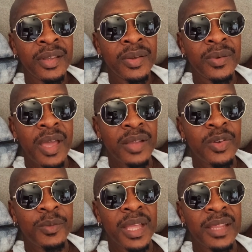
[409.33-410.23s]
Right now
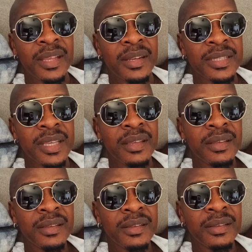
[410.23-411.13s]
me I tell you say.
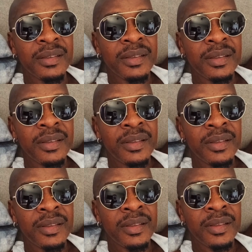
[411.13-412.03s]

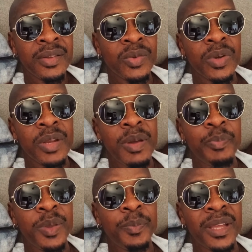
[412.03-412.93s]
Two of them are
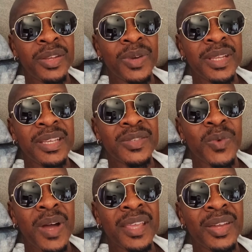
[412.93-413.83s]
people nowadays
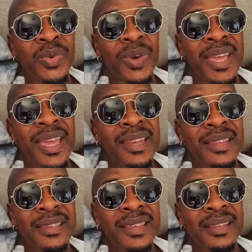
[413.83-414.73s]
want you to do
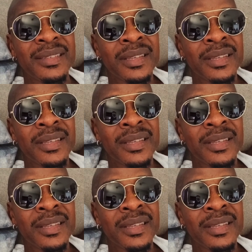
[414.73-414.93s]
anything